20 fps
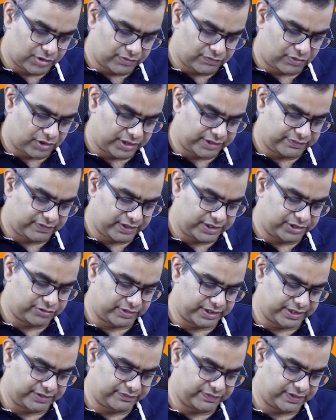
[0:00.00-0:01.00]
45,
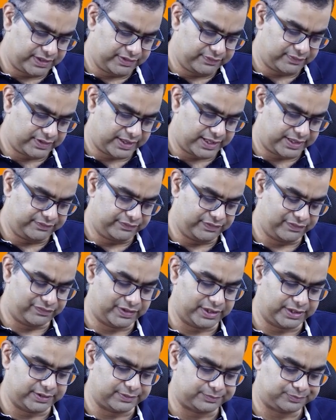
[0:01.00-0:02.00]
25 and
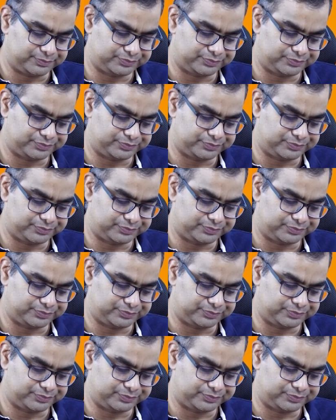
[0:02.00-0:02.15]
15.